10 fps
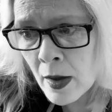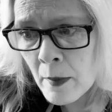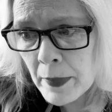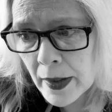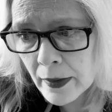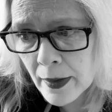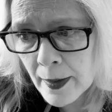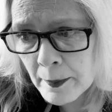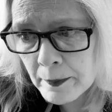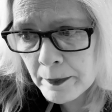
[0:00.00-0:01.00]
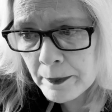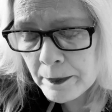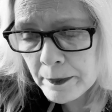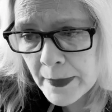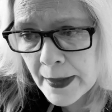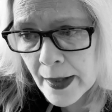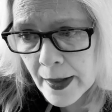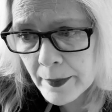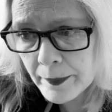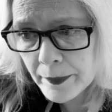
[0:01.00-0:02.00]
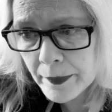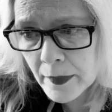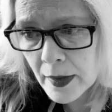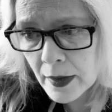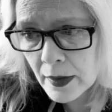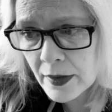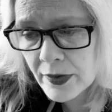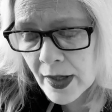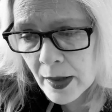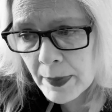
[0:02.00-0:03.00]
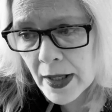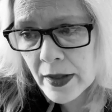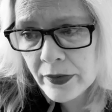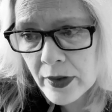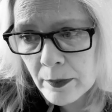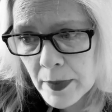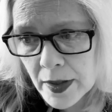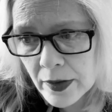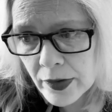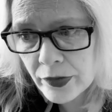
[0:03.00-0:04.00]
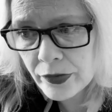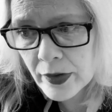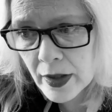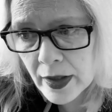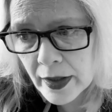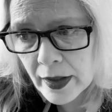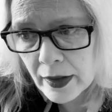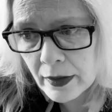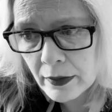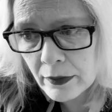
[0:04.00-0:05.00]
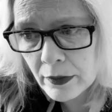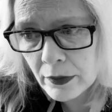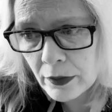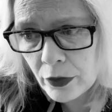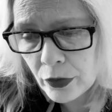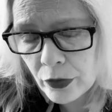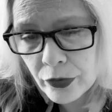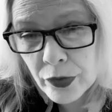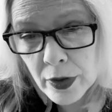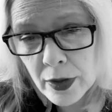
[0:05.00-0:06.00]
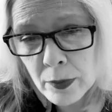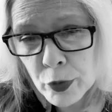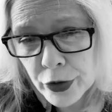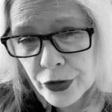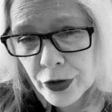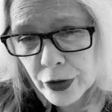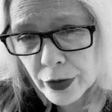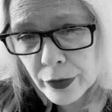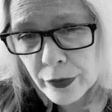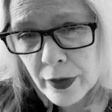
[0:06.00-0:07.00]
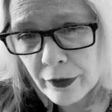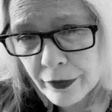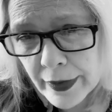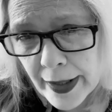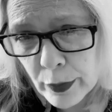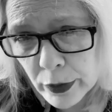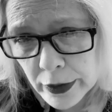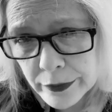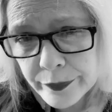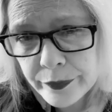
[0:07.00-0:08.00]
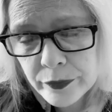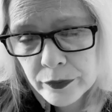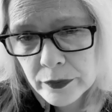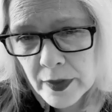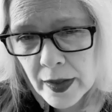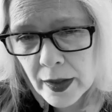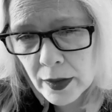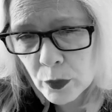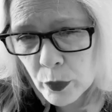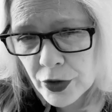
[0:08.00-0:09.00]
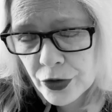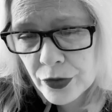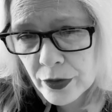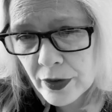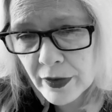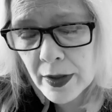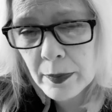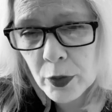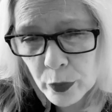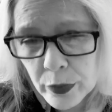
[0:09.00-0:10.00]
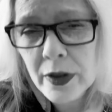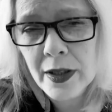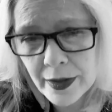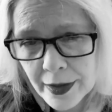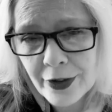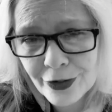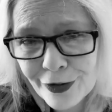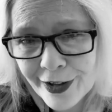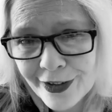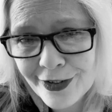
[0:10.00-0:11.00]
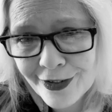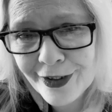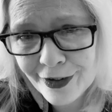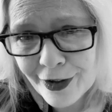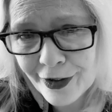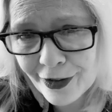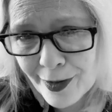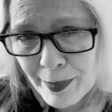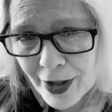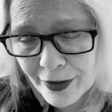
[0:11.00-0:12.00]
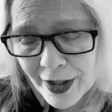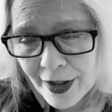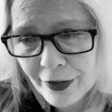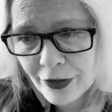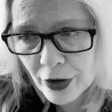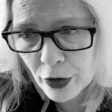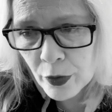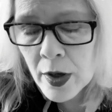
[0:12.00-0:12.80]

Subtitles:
But yeah, it's a happy accident because I used a little more sugar than flour, and which developed a really nice crust on the pound cake. So